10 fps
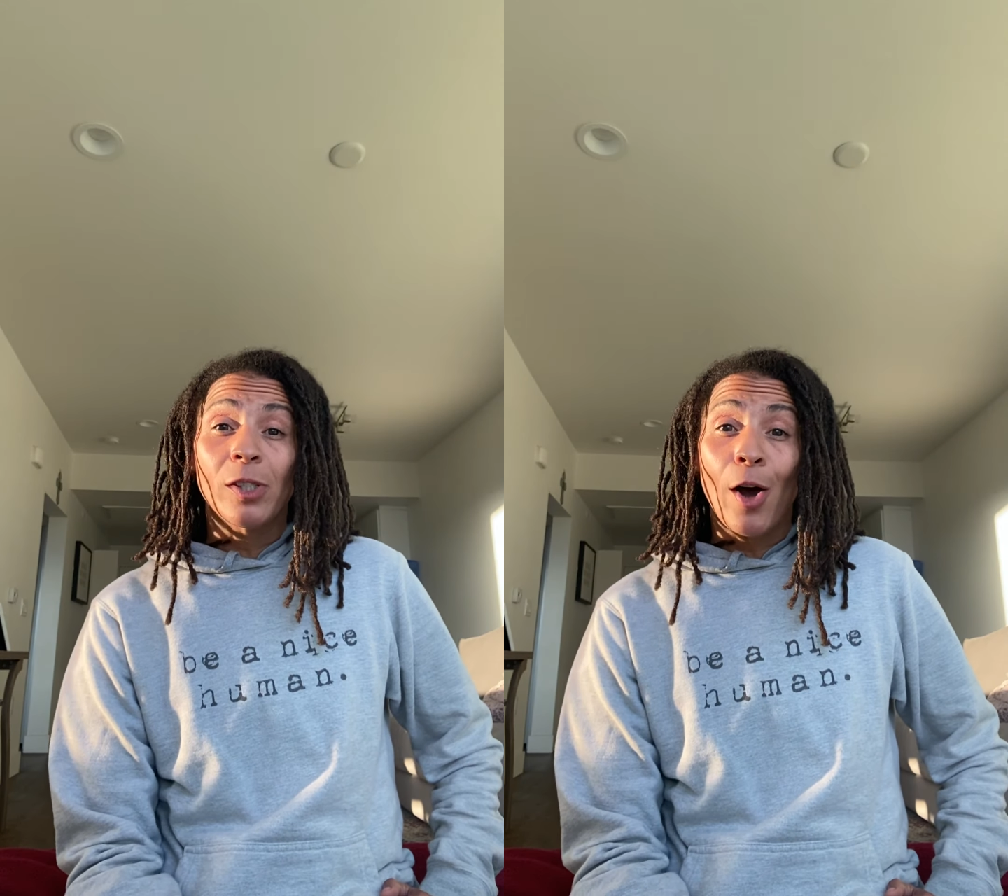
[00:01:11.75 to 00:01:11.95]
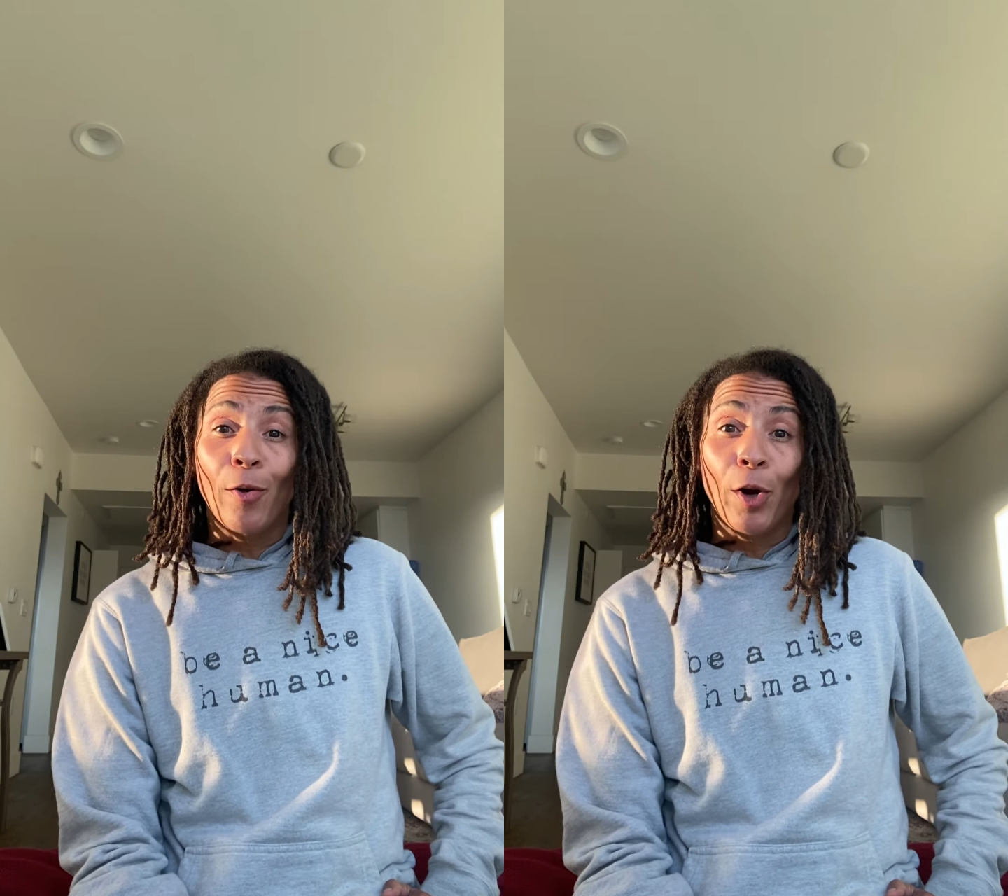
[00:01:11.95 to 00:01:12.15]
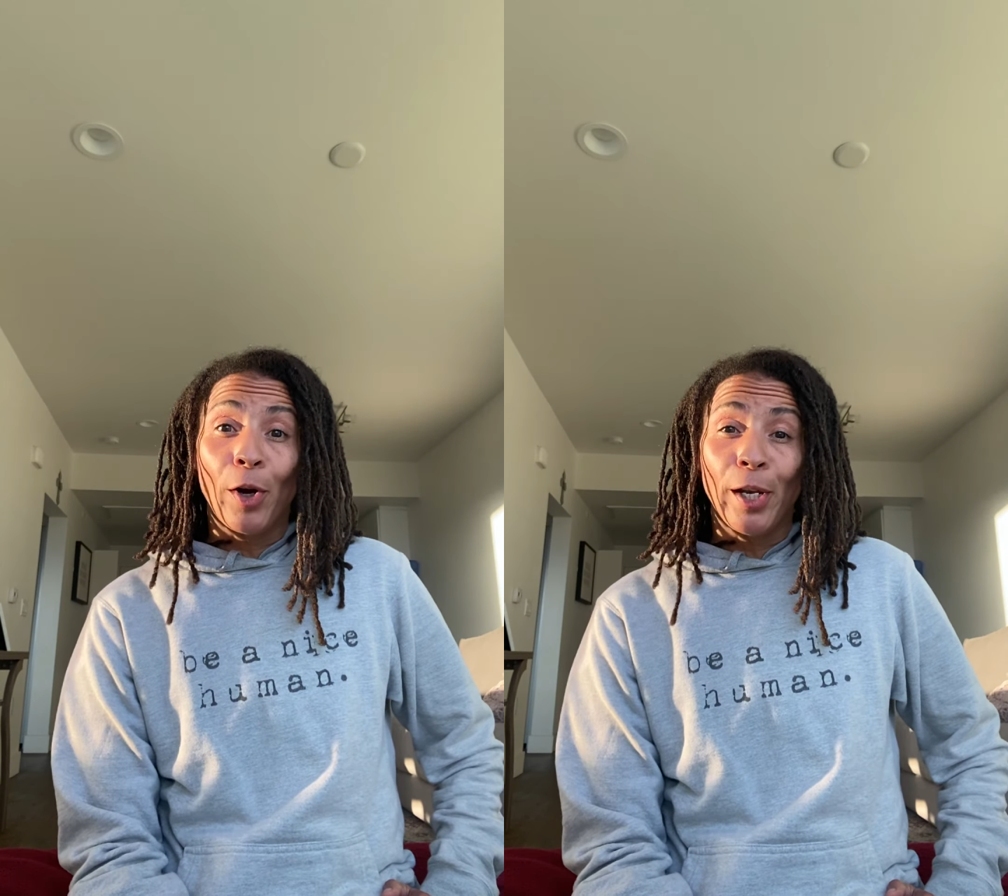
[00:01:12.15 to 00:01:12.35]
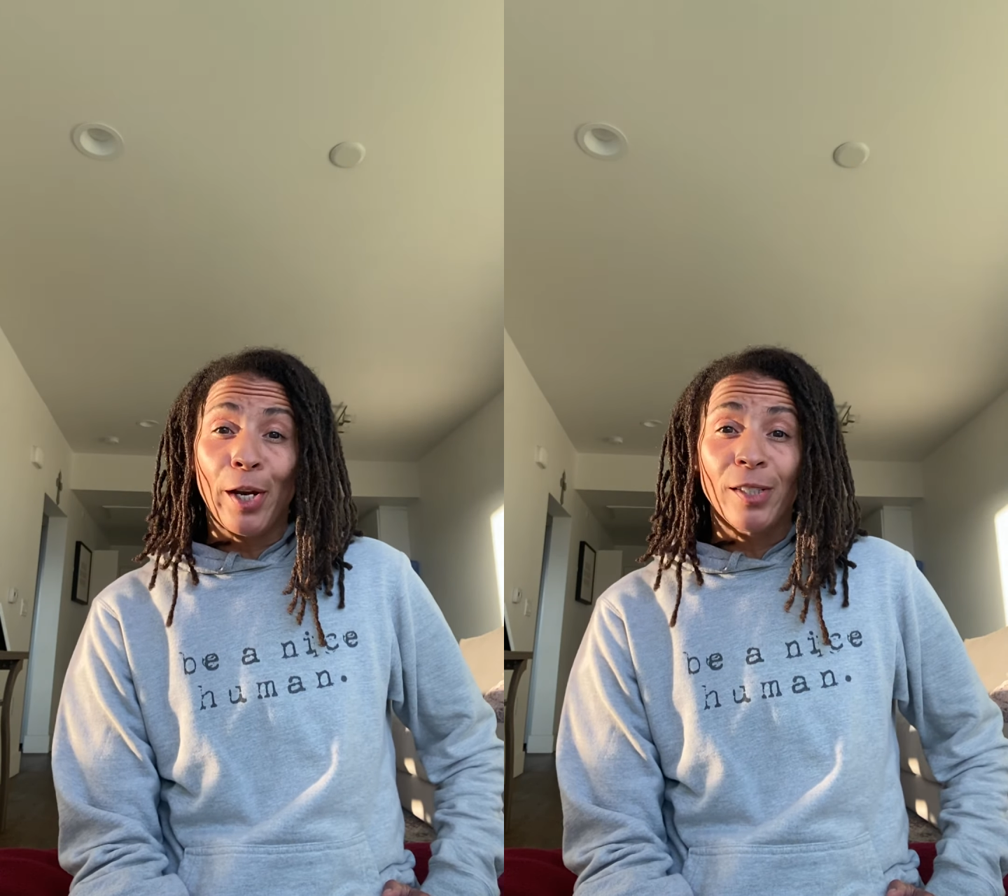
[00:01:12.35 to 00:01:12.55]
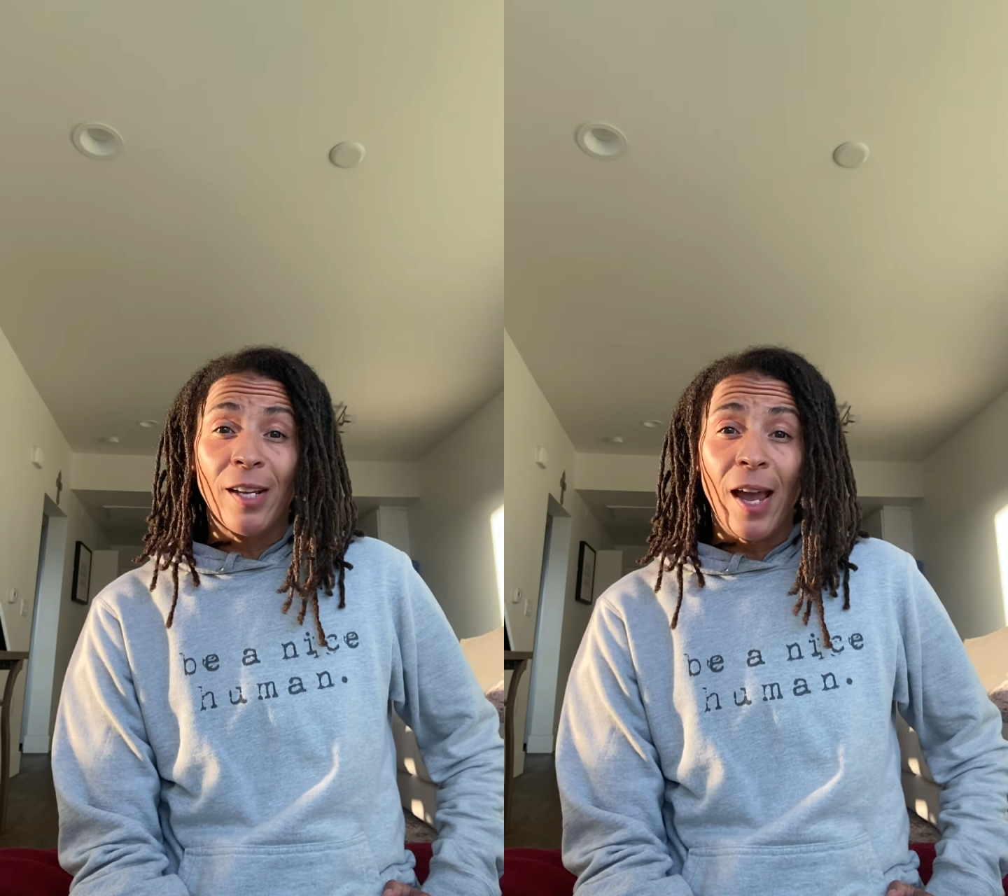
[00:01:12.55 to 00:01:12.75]
song
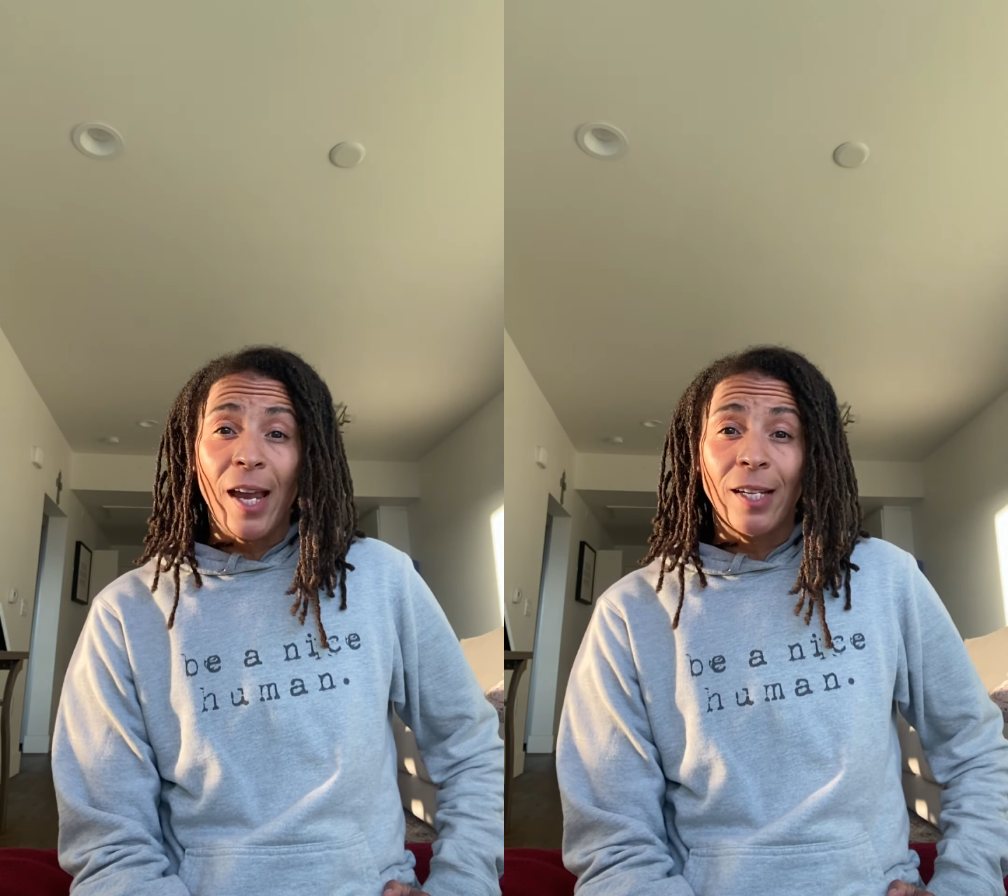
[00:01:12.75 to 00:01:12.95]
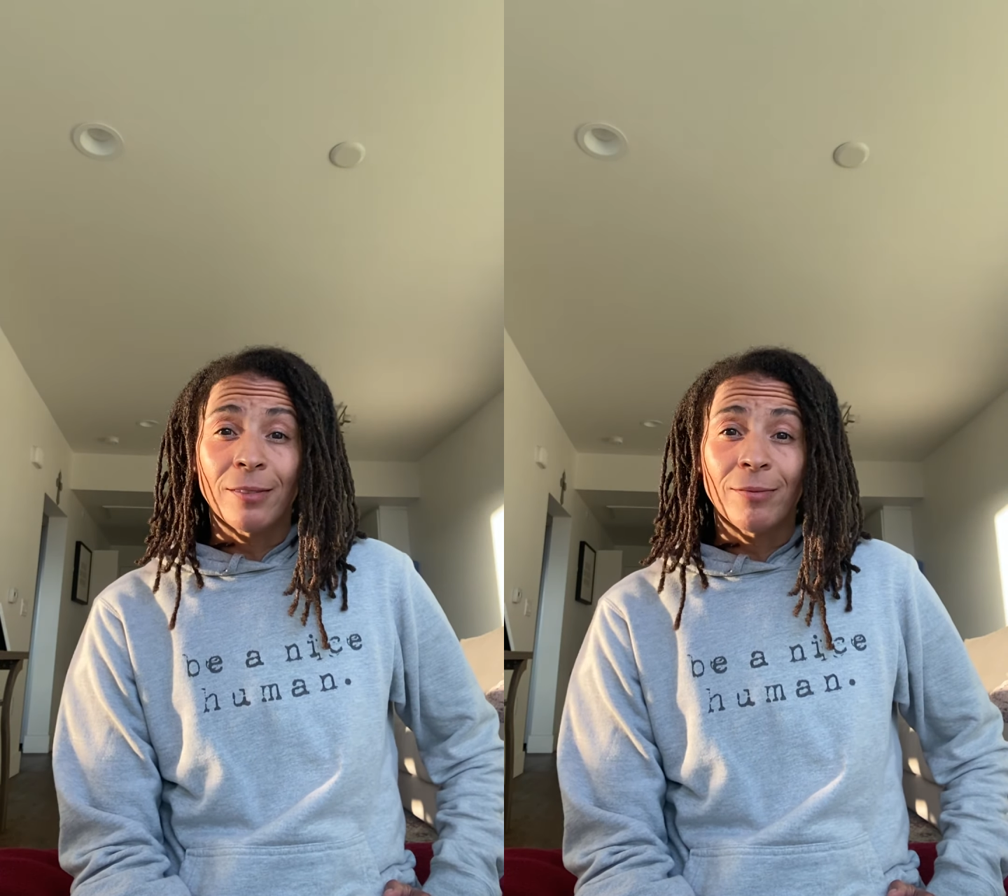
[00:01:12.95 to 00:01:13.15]
earlier today.